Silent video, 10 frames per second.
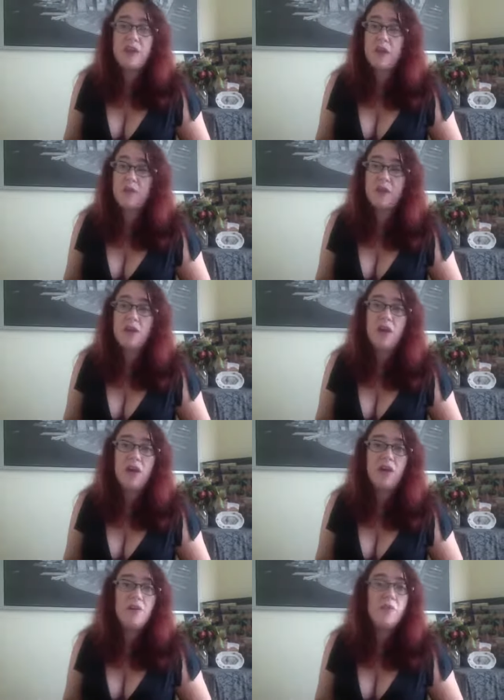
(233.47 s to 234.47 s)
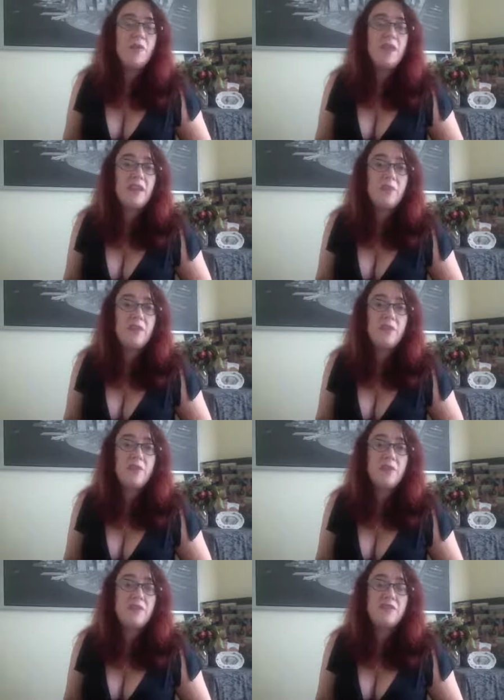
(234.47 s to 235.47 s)
on a call with anybody
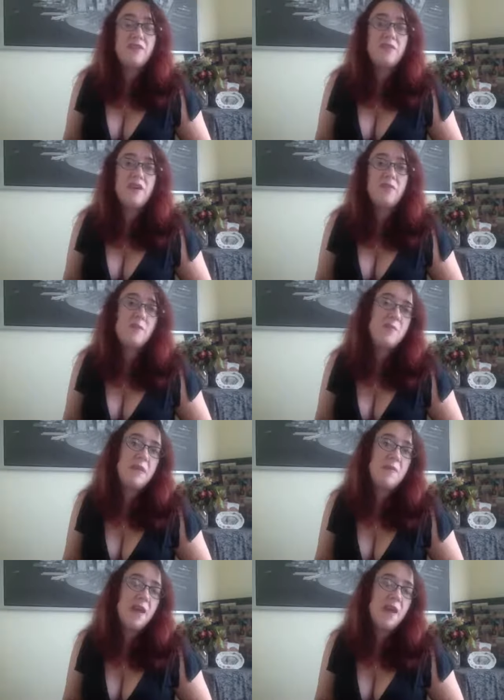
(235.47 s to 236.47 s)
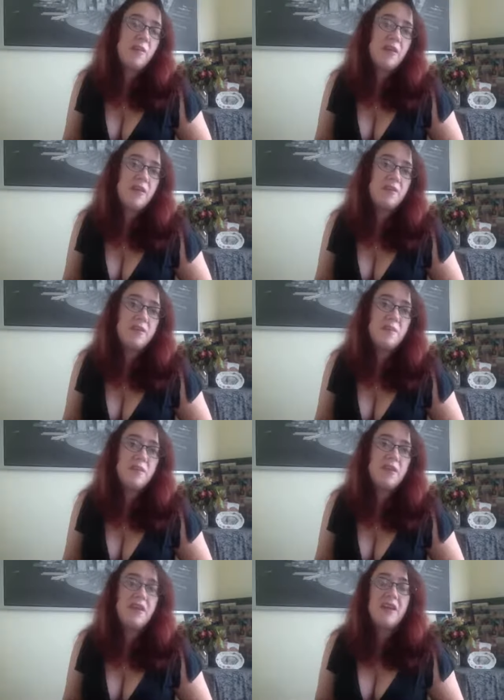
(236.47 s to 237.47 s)
who wants to talk with me about how we can go
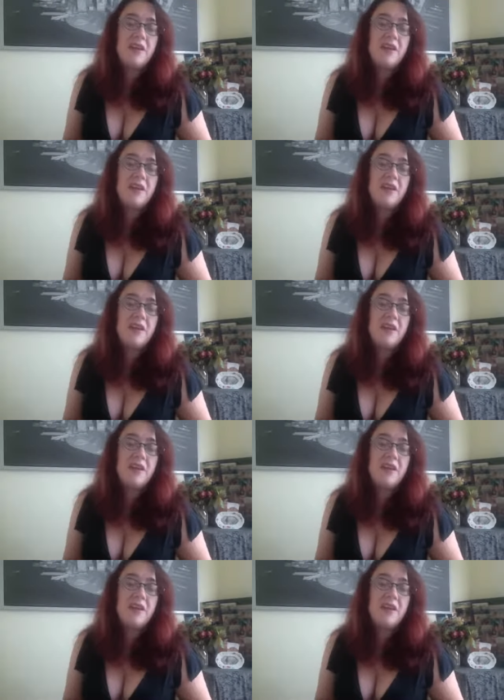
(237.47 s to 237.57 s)
deeper